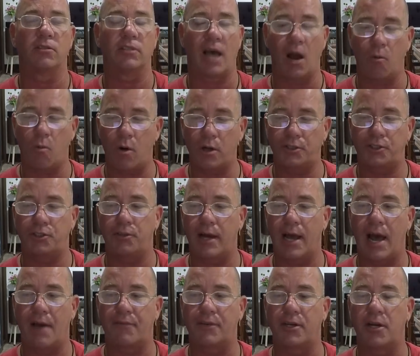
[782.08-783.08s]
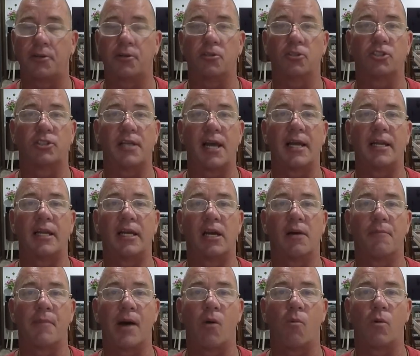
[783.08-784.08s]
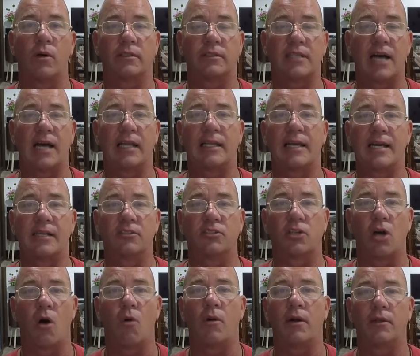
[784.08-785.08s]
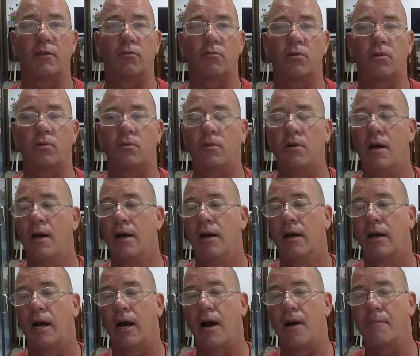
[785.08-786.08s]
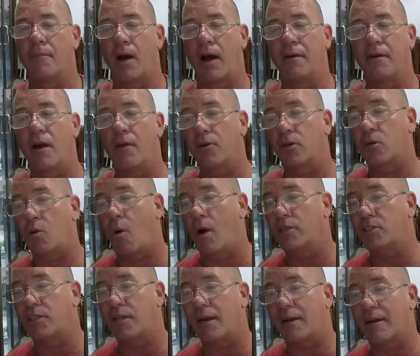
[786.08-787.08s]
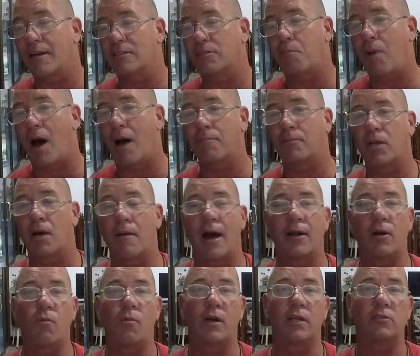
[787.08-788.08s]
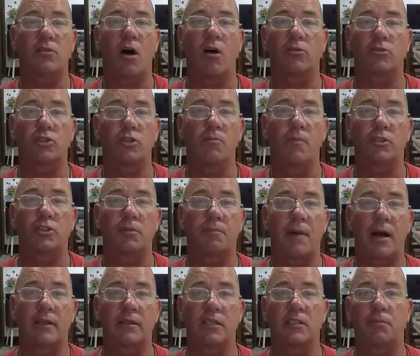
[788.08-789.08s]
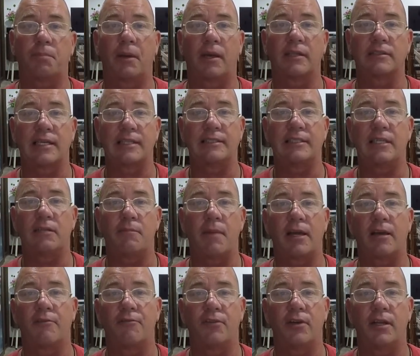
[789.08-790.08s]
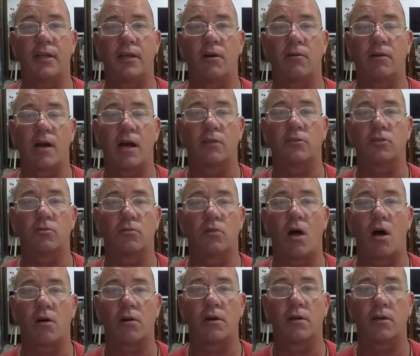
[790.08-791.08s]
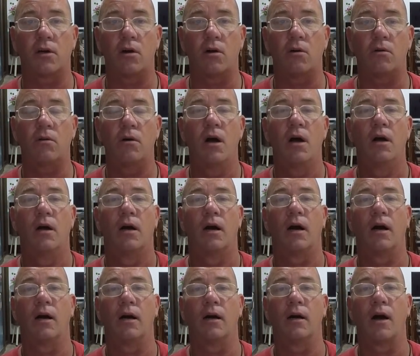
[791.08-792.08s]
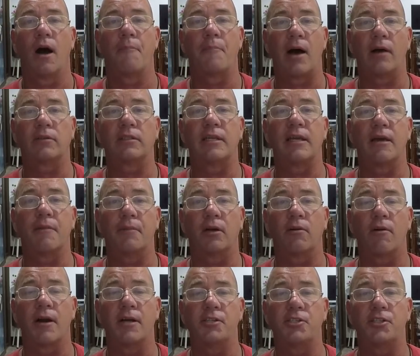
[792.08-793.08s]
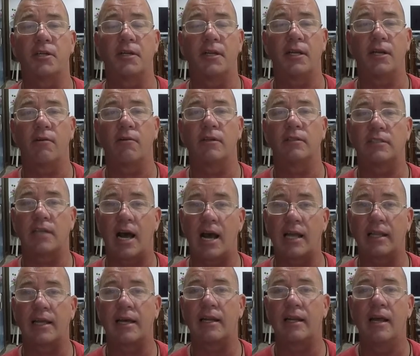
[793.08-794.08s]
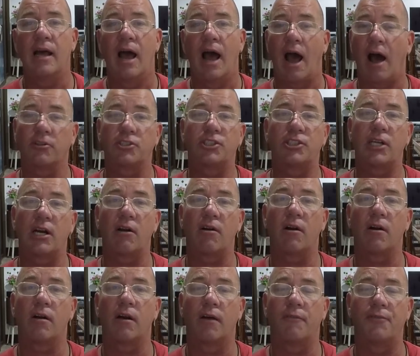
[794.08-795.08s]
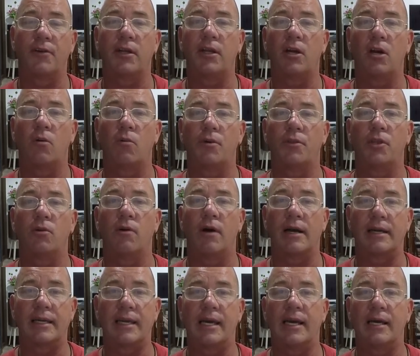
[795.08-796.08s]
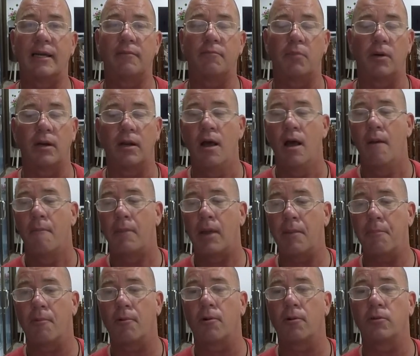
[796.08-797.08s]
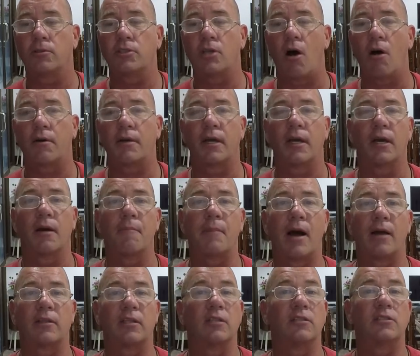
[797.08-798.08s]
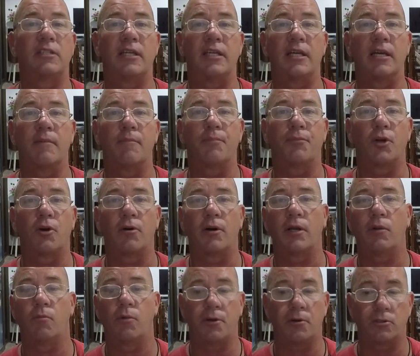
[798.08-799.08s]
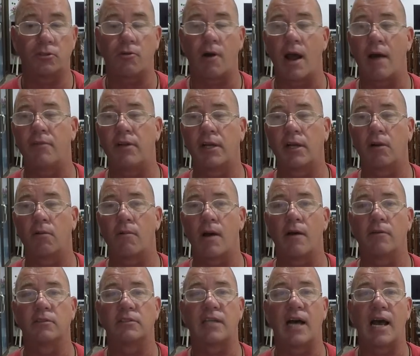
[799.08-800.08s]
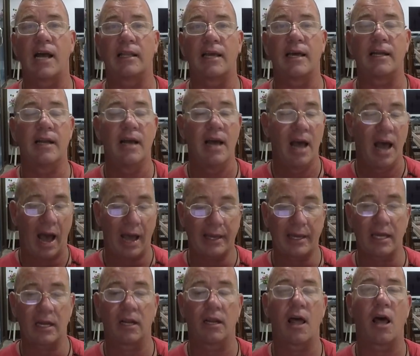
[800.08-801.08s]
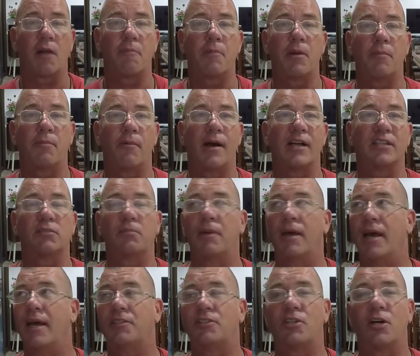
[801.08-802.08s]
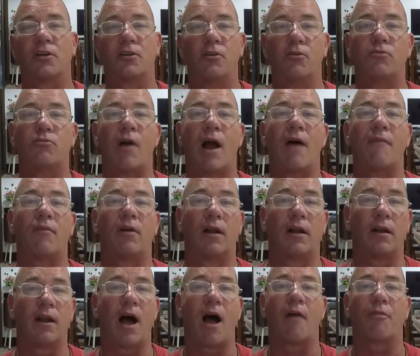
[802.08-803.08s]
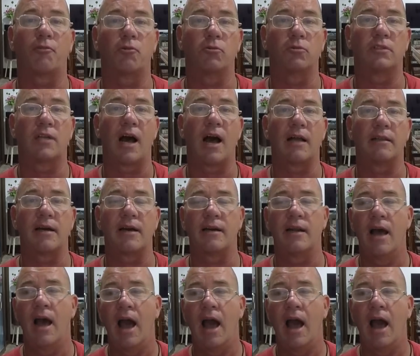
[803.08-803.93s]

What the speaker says: I want you to have an understanding about what Thailand's going through. Another question that gets popped up, I don't want to talk too much about this because I did make a video not too long ago about the immigration here in Thailand. I'll share a video with you again, but people are talking about the TM30 when you're traveling around Thailand. I get a lot of people asking me, hey Chuck, you travel a lot through Thailand.